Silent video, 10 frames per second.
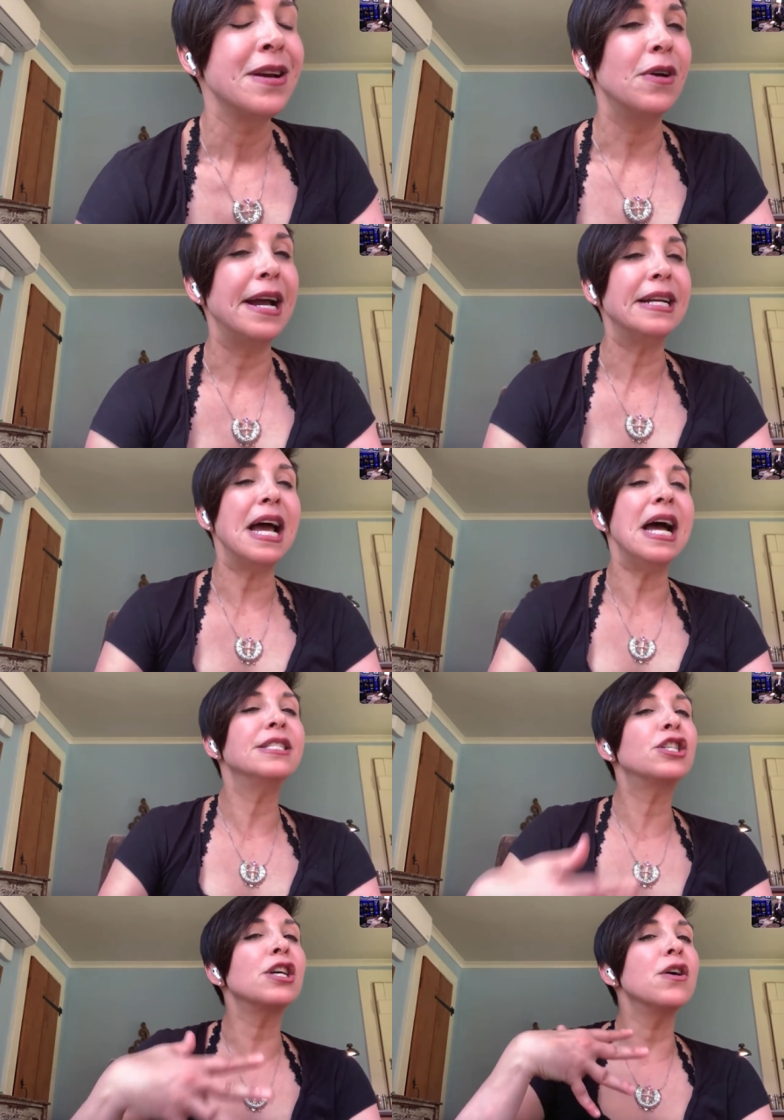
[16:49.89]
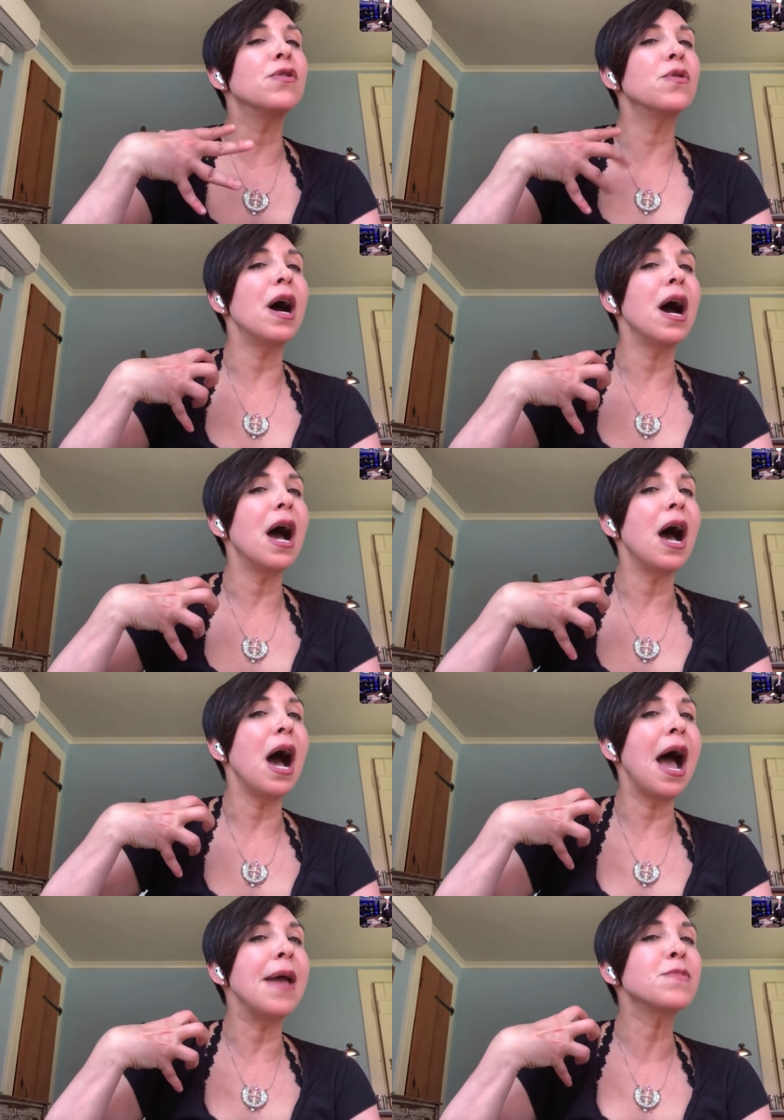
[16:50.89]
Right. And so
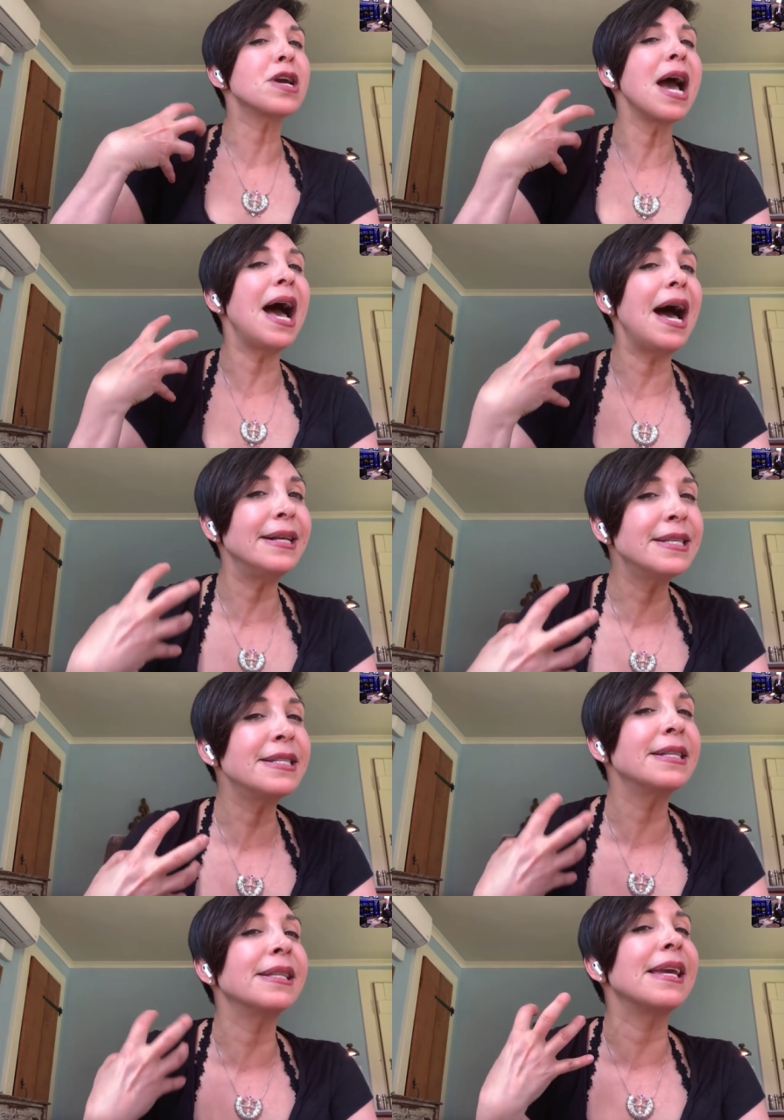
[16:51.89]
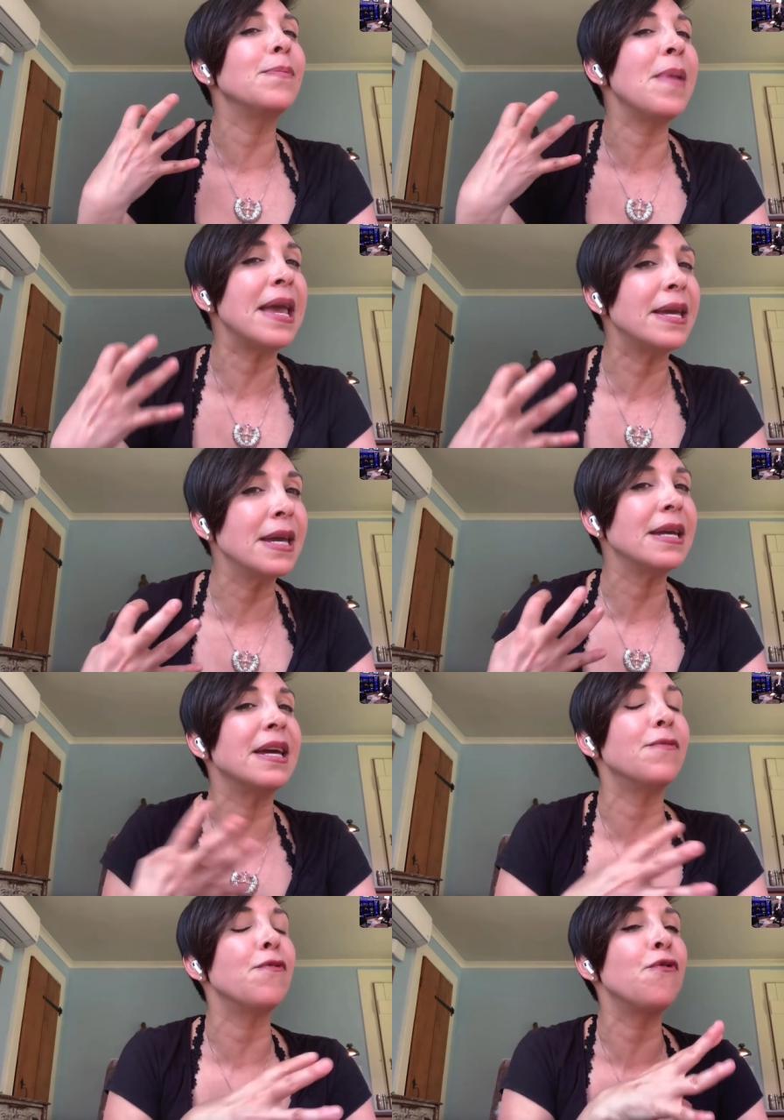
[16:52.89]
I'm constantly making
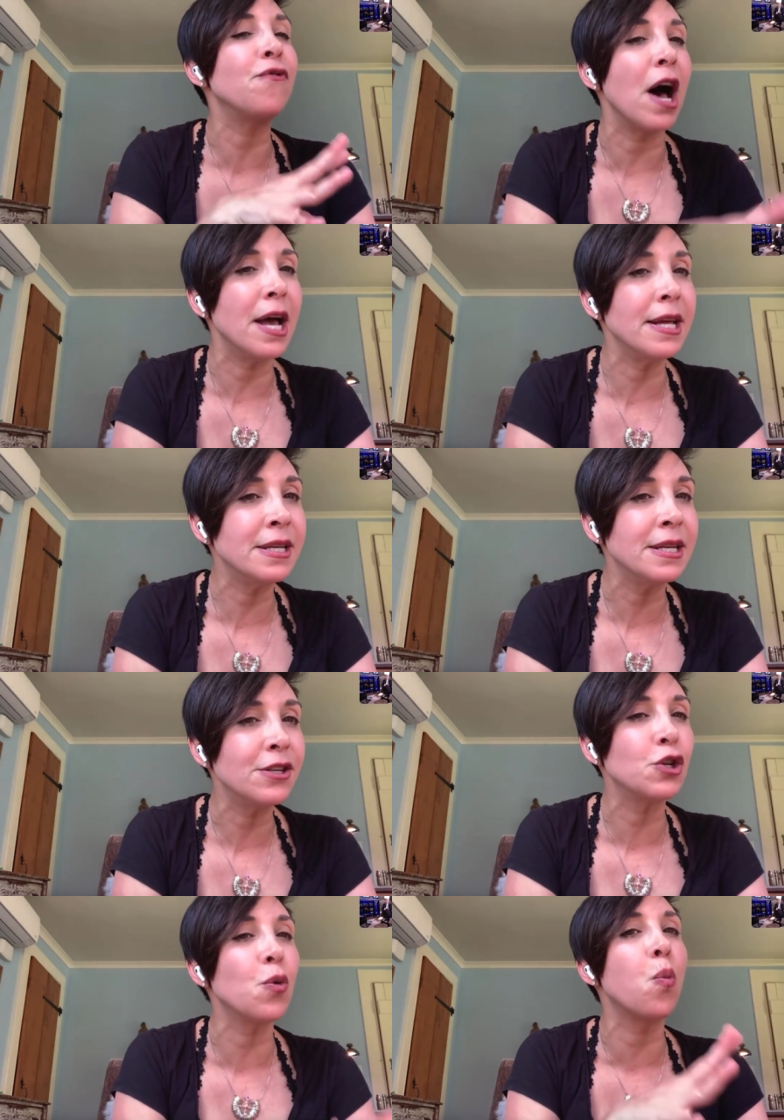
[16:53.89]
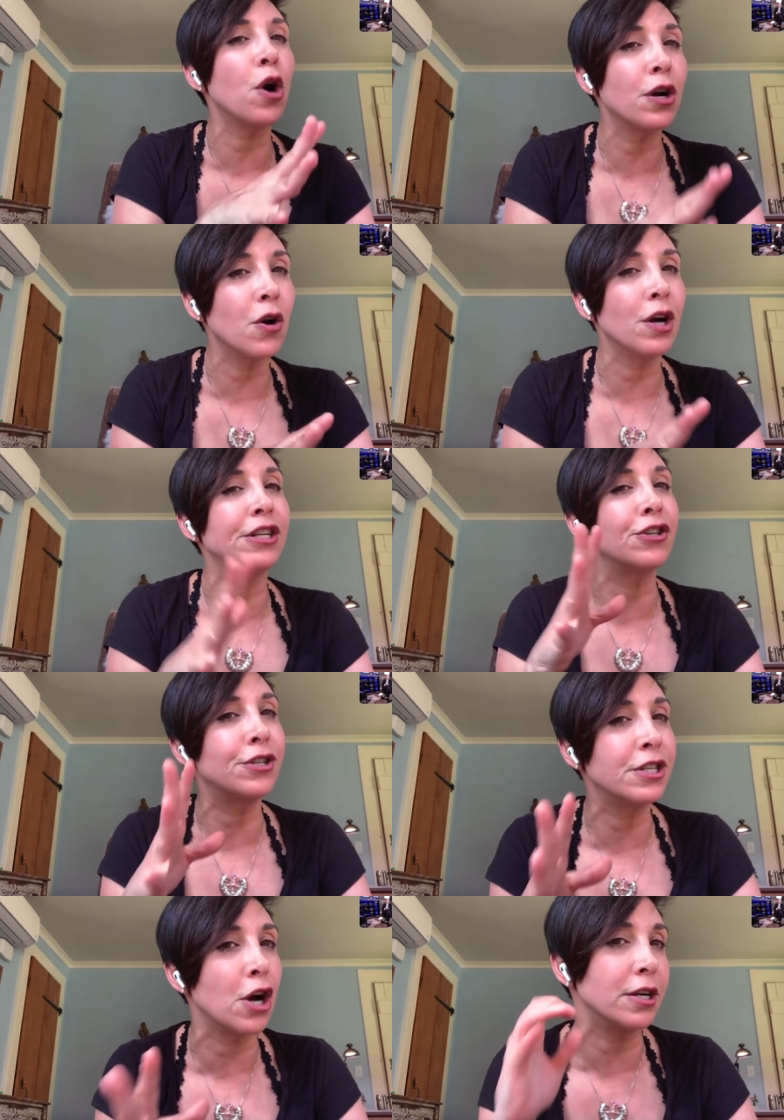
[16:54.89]
it fun to work on
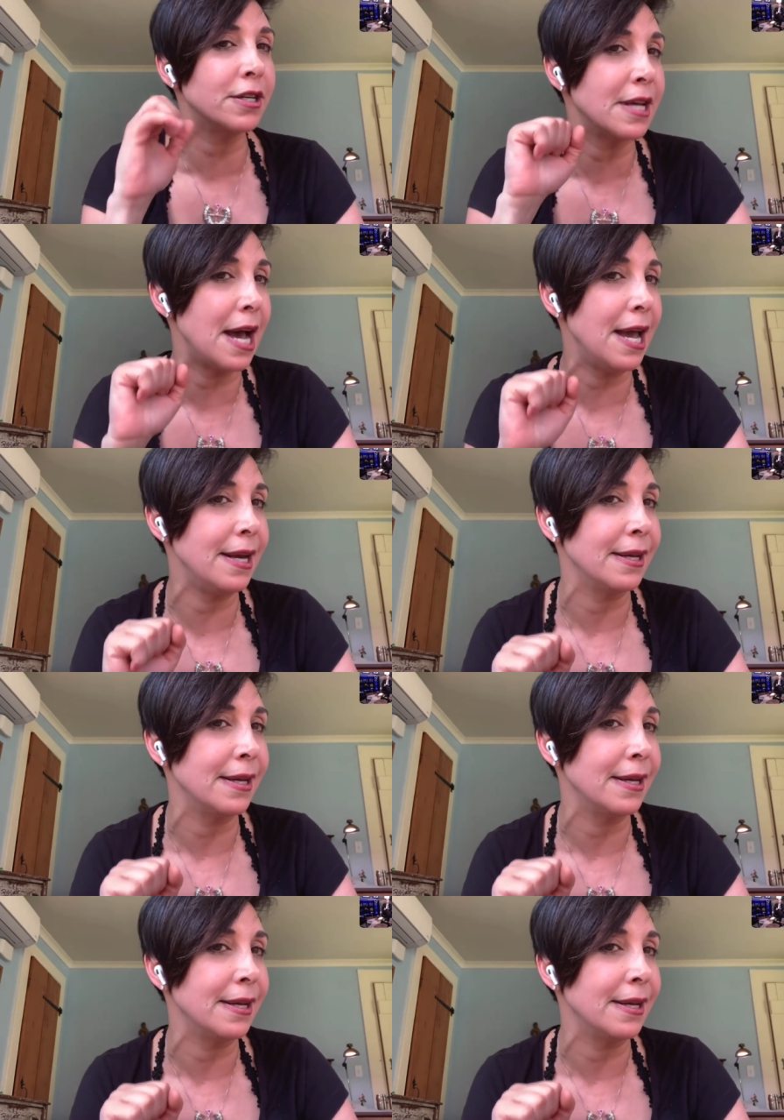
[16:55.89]
your dark side.